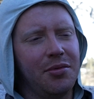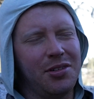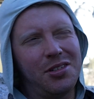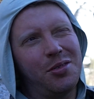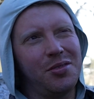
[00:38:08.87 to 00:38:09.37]
I mean,
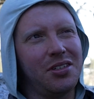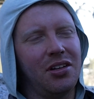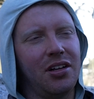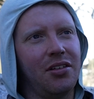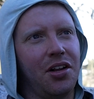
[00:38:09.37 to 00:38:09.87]
some of it was
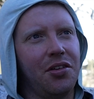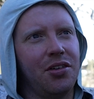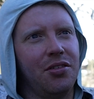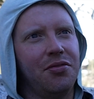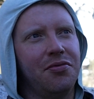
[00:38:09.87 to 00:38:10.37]
a
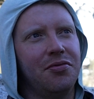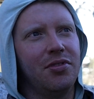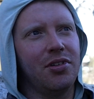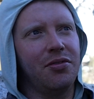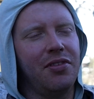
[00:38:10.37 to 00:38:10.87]

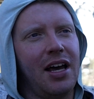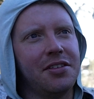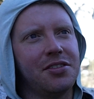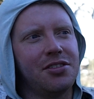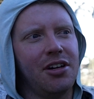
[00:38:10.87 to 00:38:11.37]
little flat
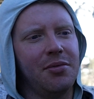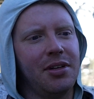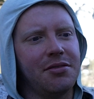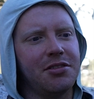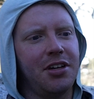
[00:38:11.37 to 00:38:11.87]
and straight, but
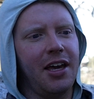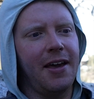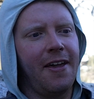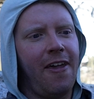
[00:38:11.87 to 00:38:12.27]
that was okay.